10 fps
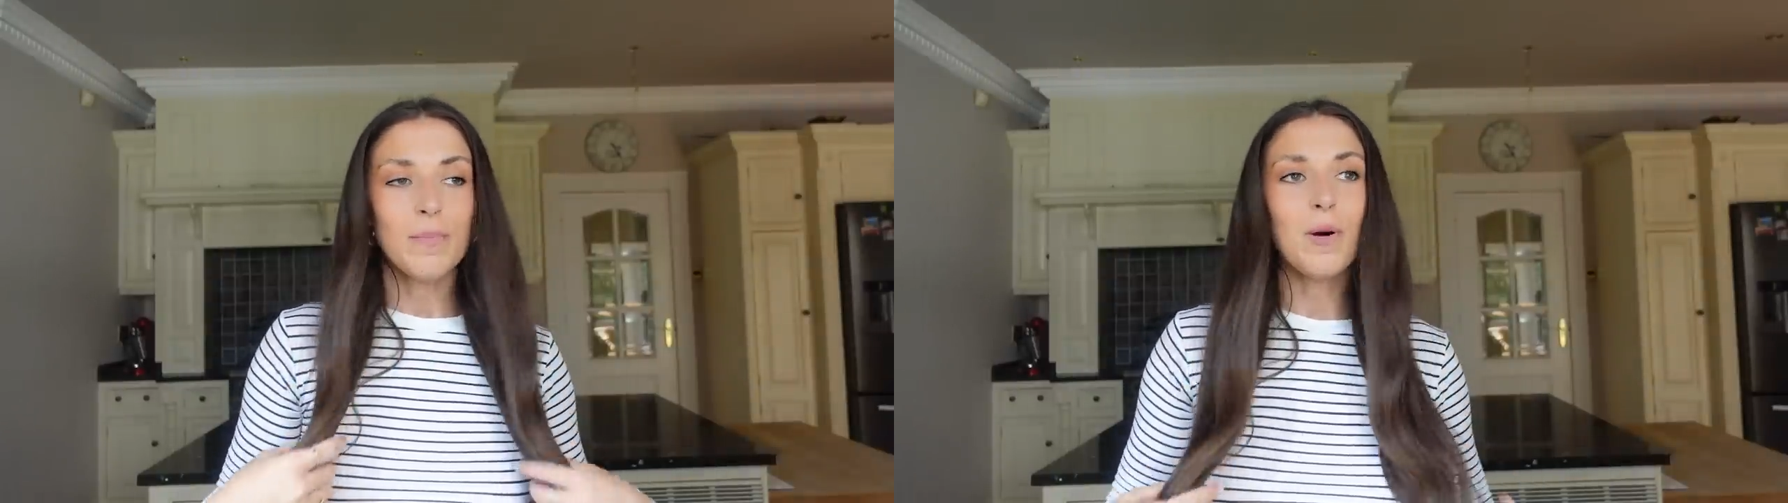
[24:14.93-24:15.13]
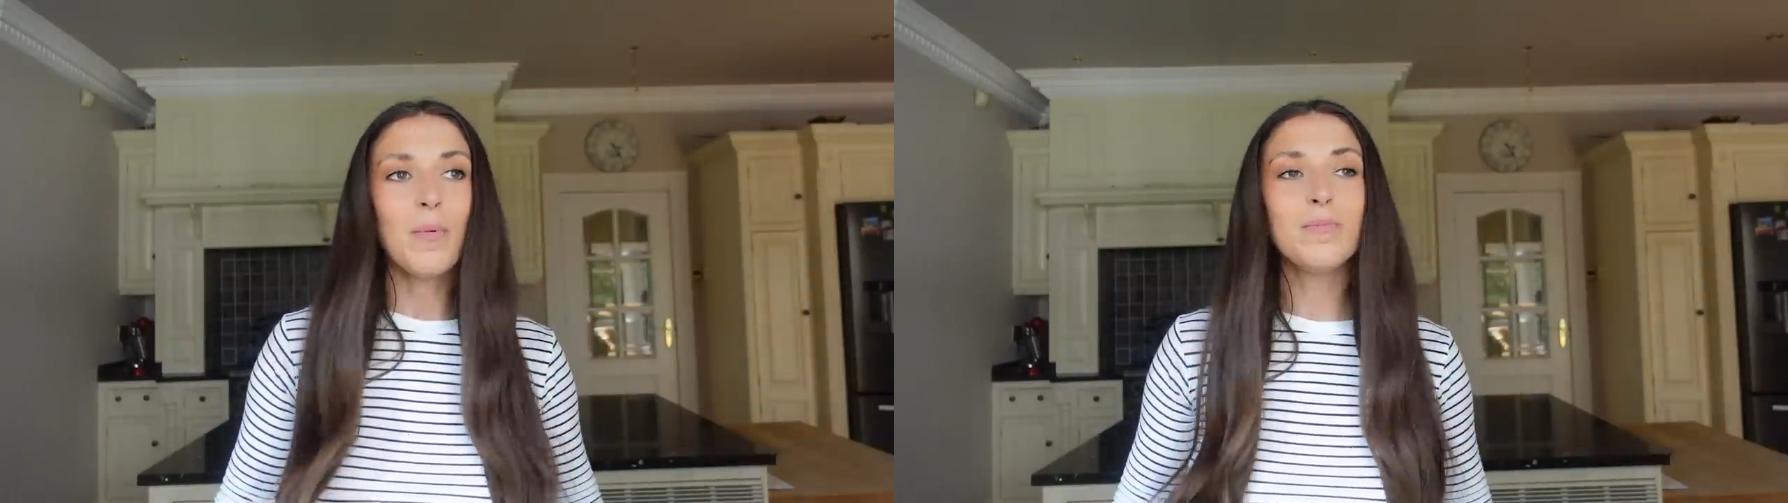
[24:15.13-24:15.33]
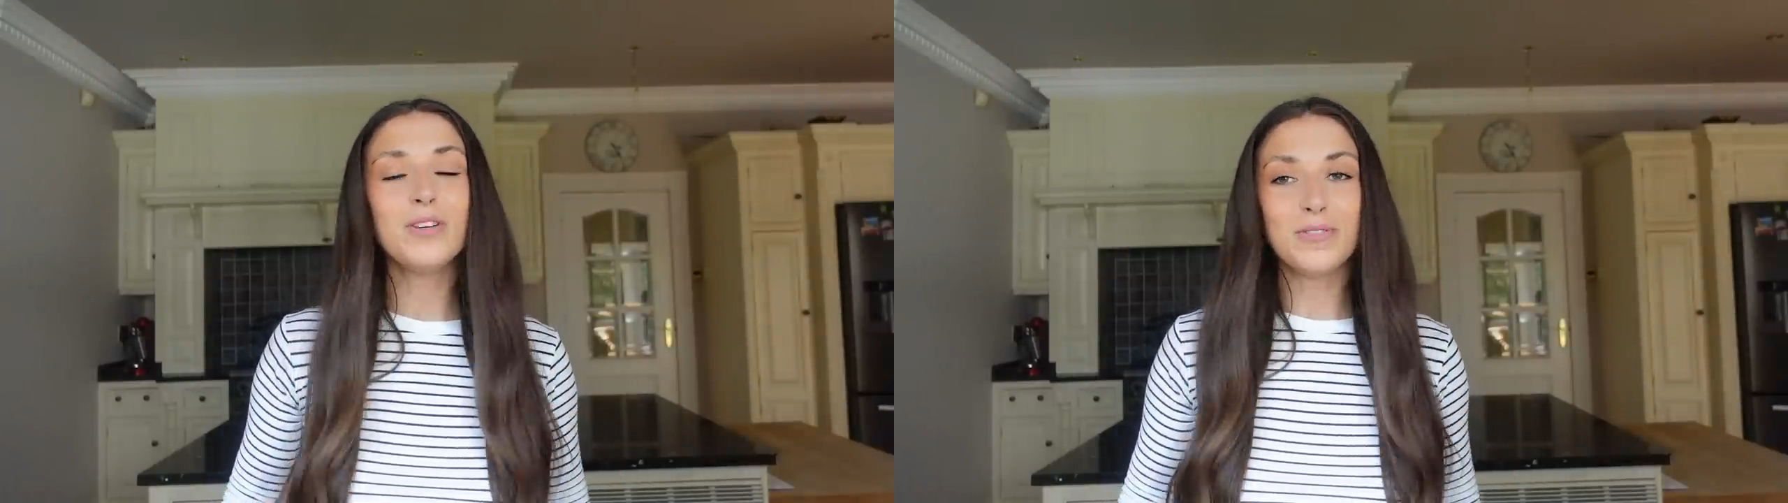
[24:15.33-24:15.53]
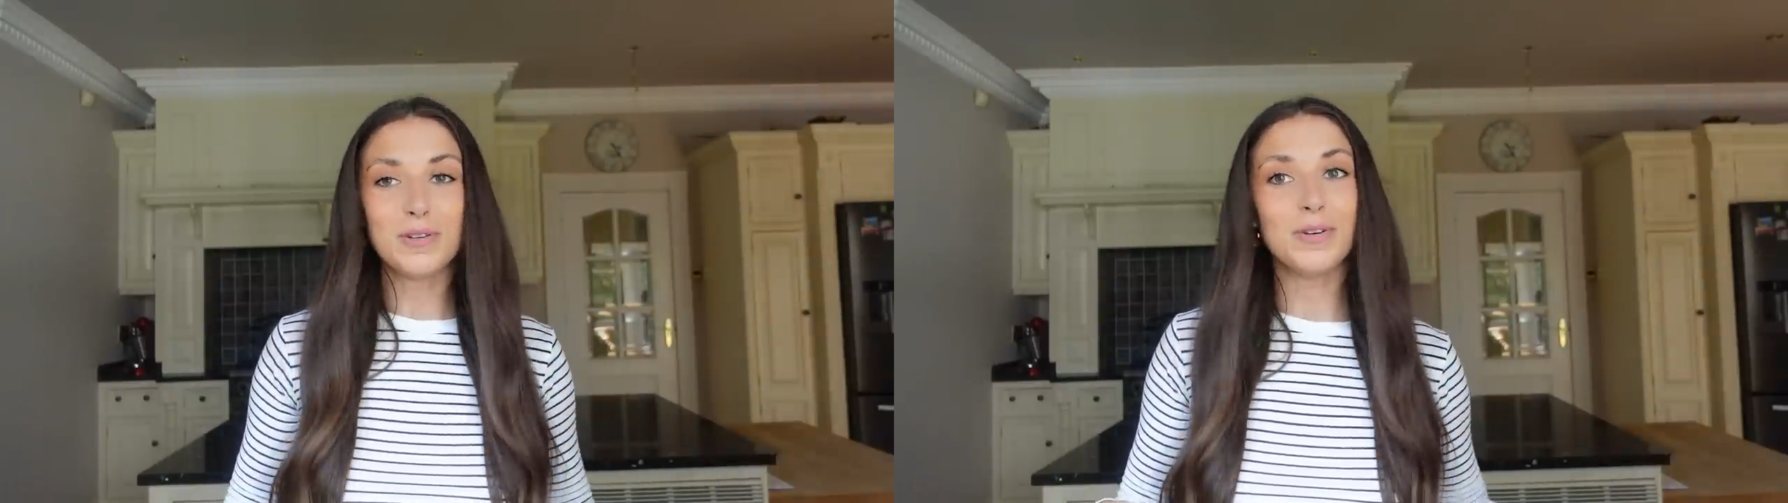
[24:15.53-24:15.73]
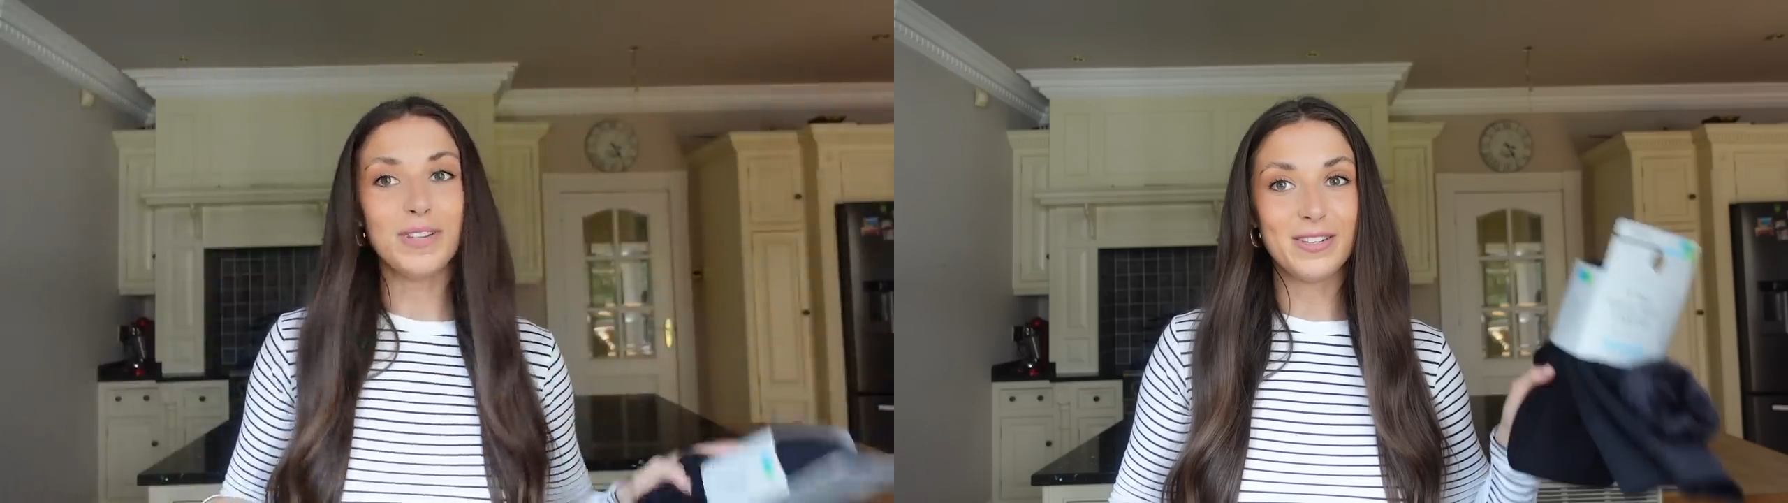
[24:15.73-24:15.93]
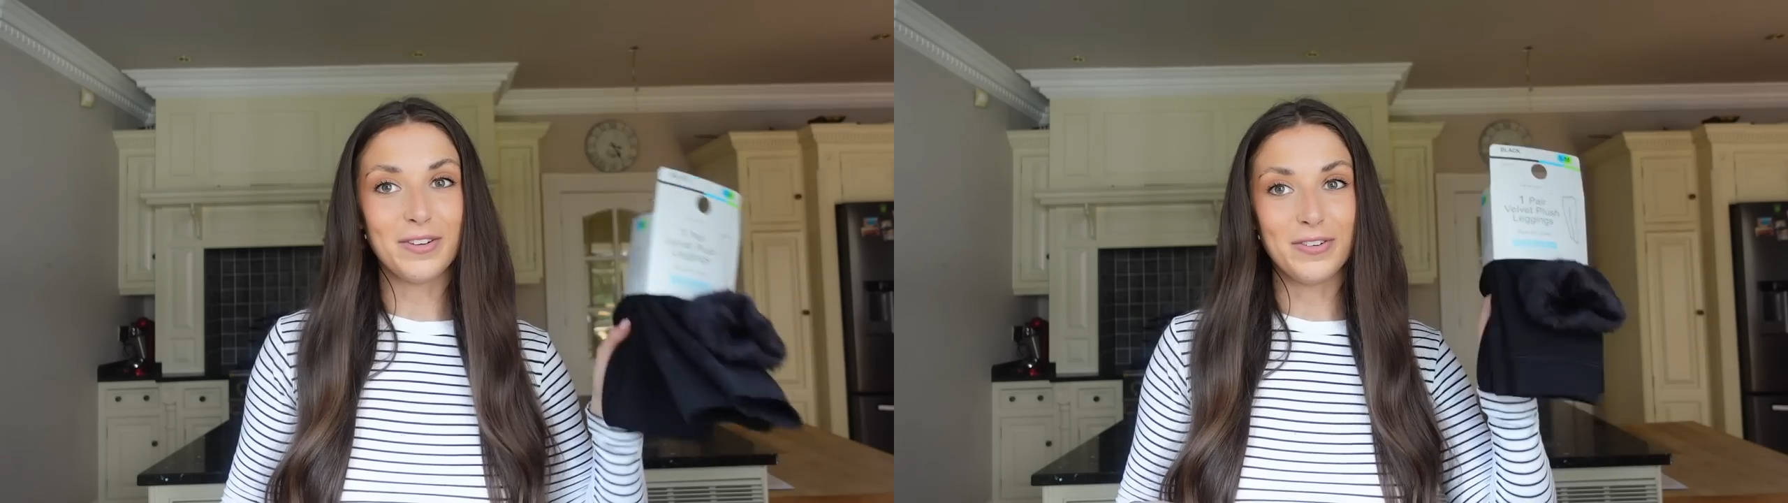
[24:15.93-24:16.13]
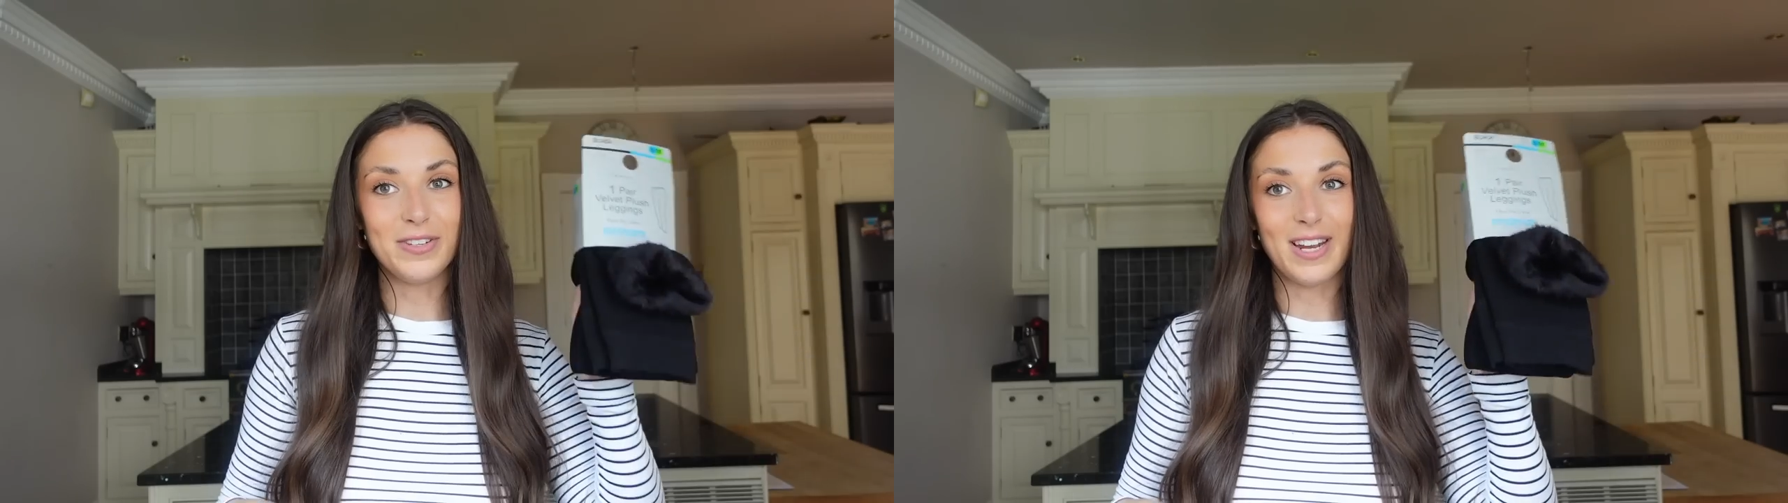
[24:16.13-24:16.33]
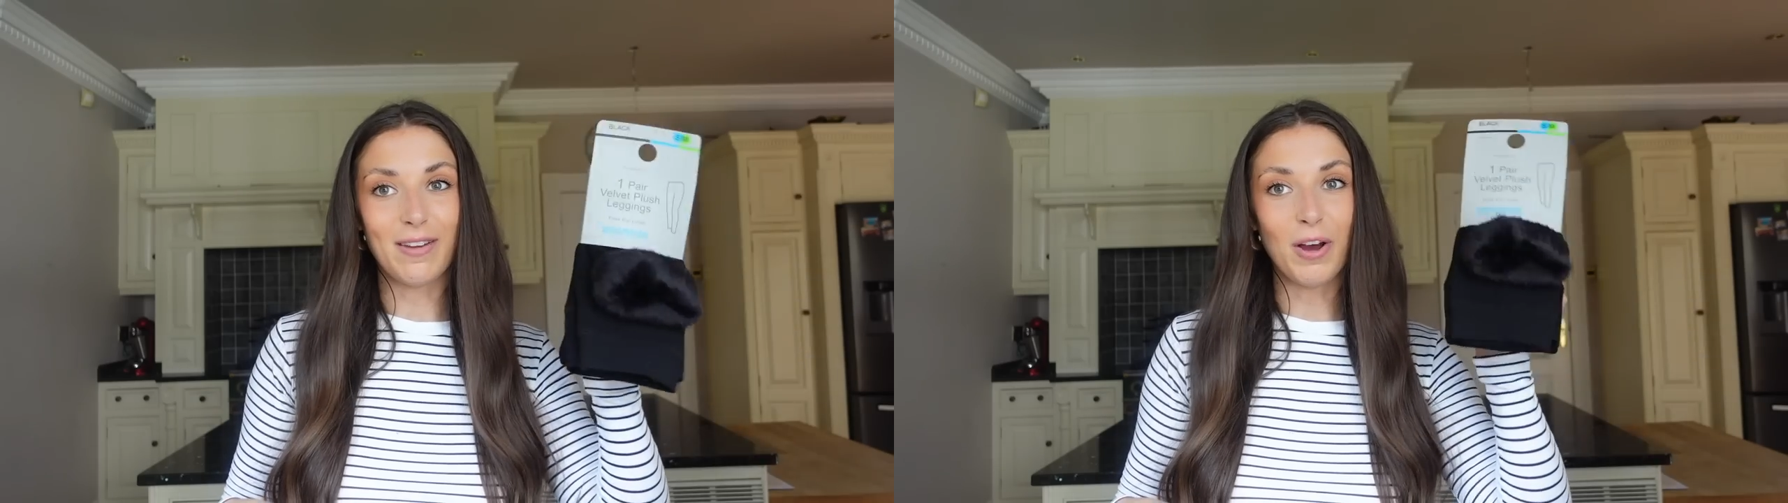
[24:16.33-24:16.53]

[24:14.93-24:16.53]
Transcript: My mom used to put these on underneath